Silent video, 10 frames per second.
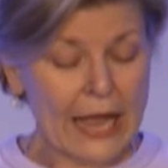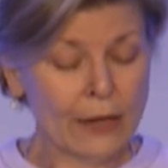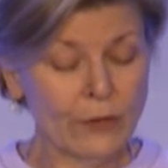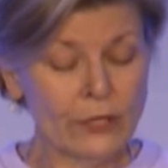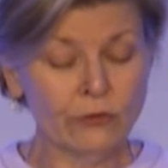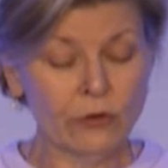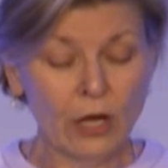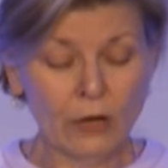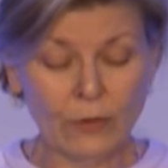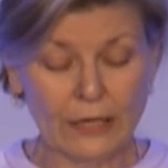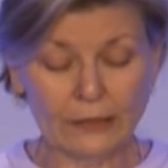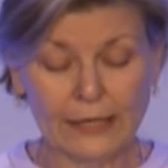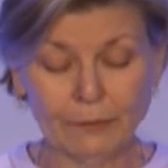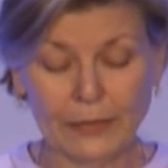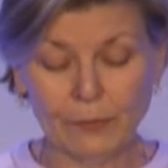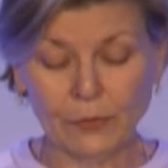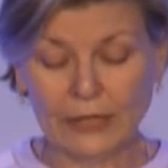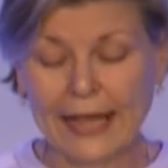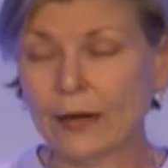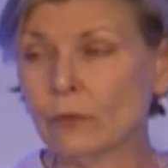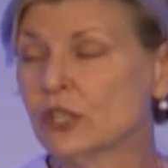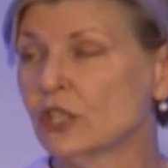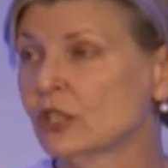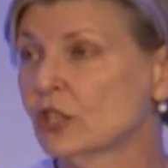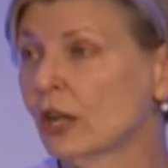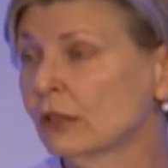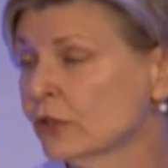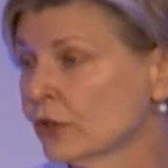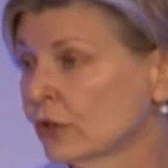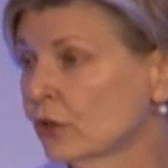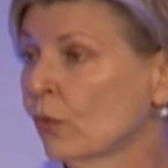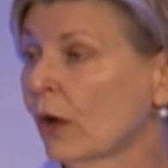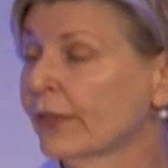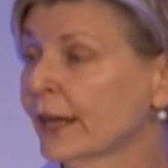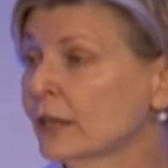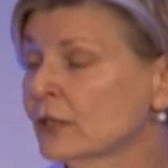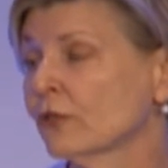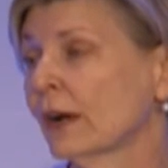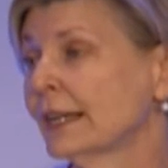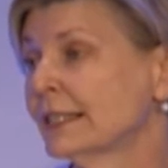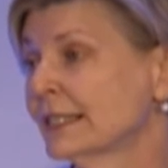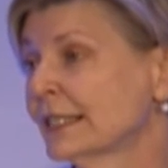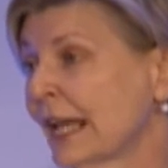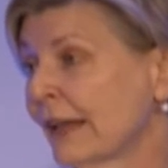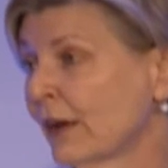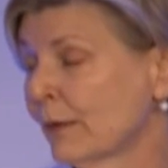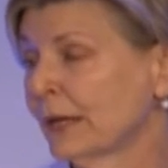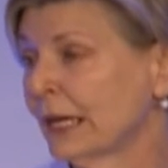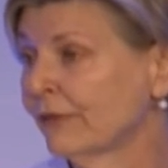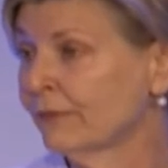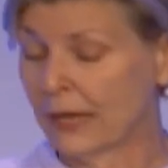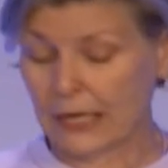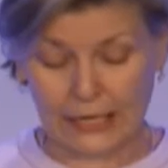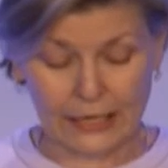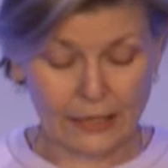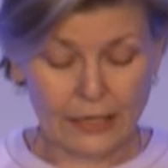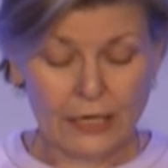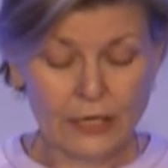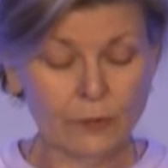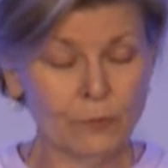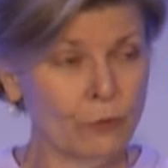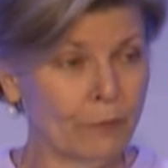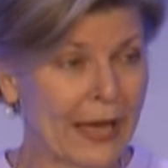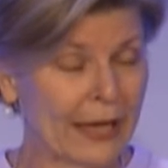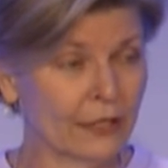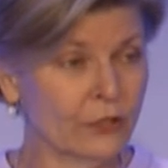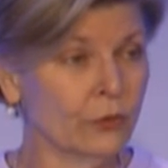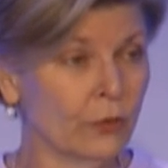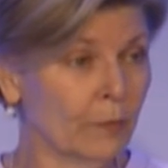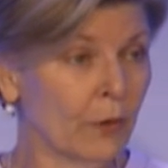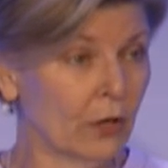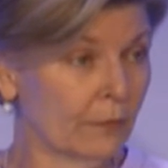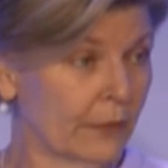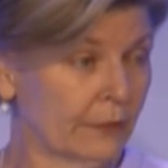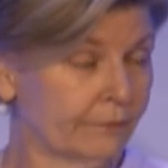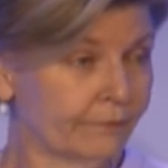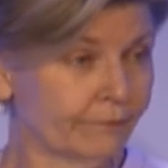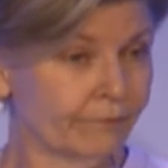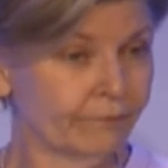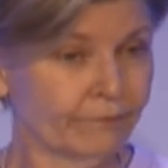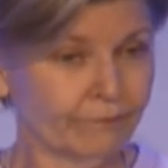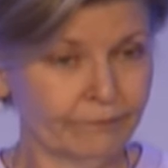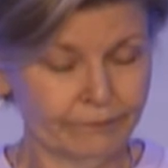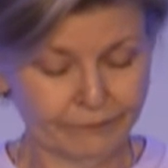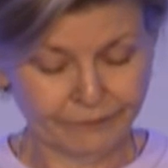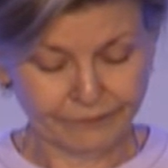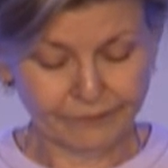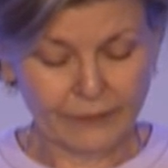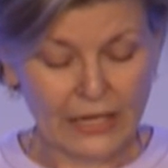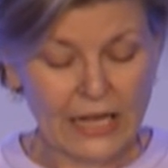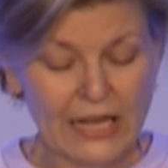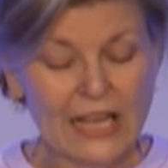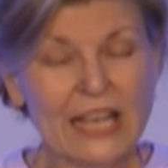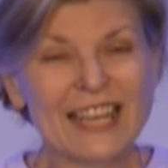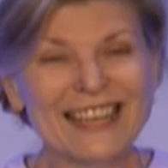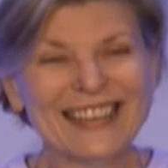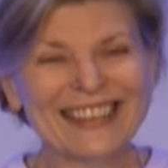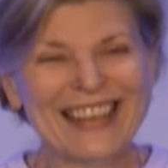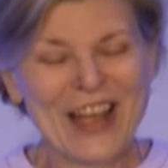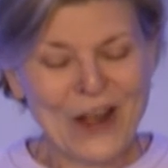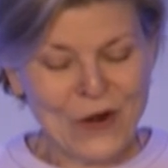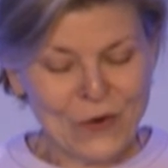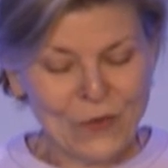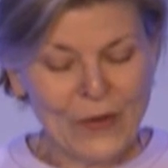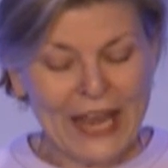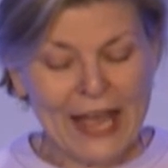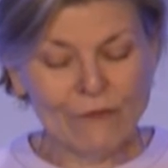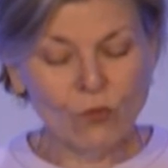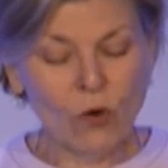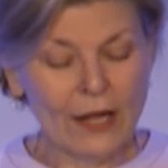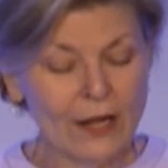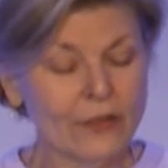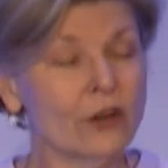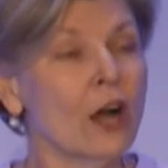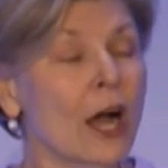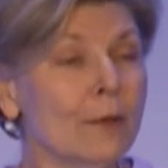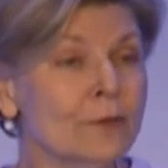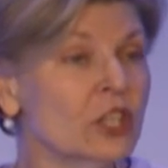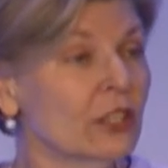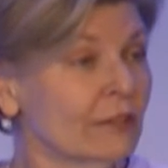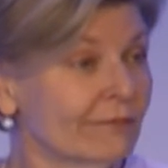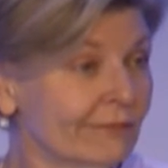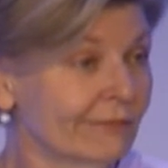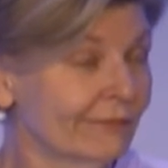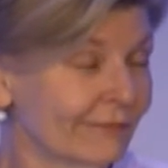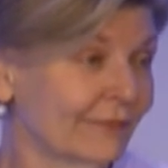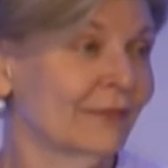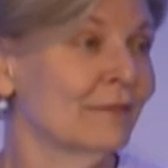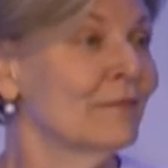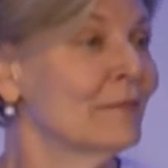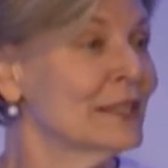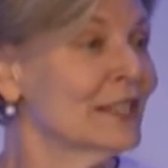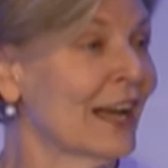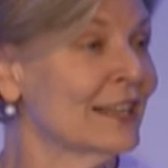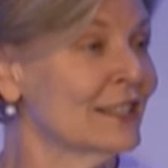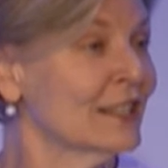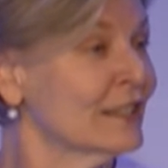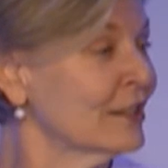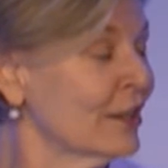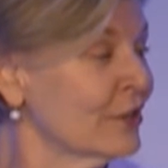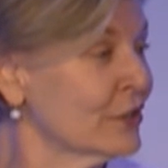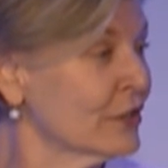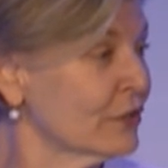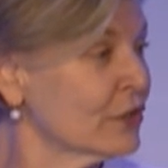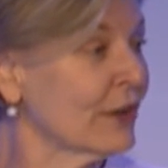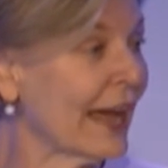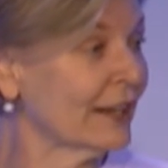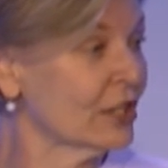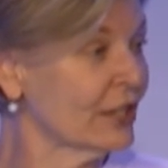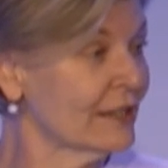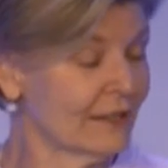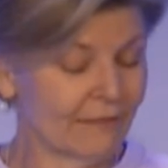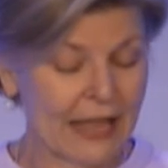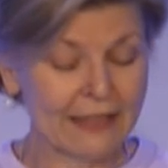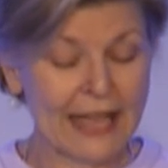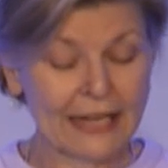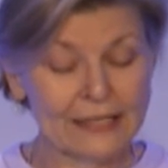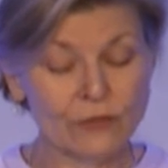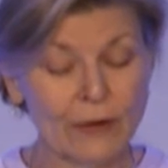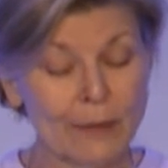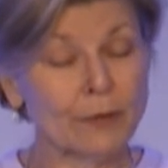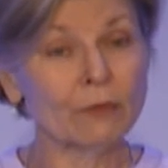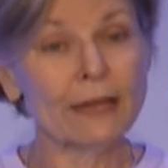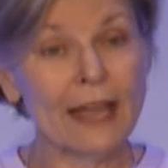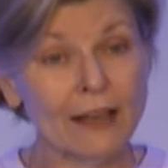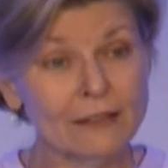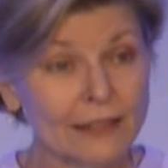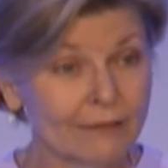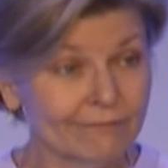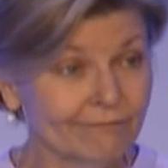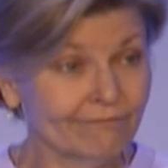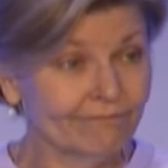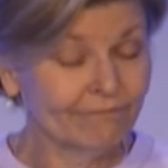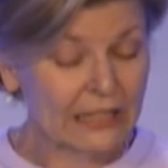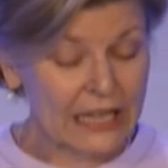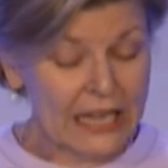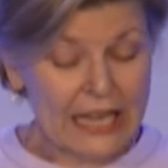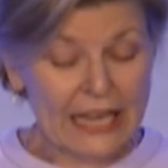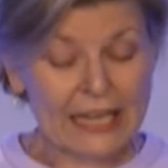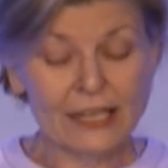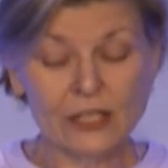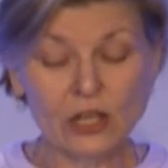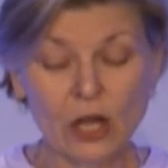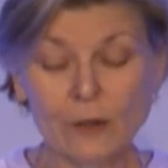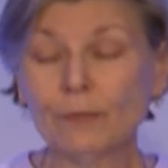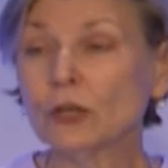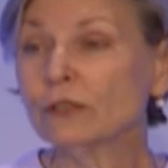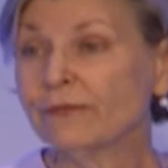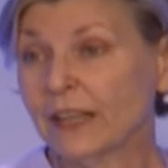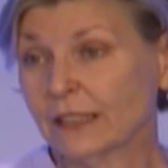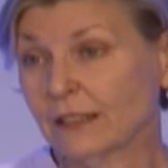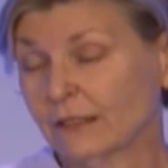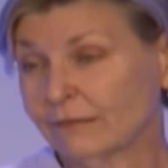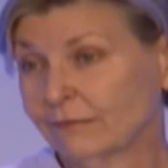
And we do not want to let people languish in shelter while they're trying to save up enough money to move back into an apartment. Amen. We have one other option besides those strategies, and that is rapid rehousing. It is not perfect.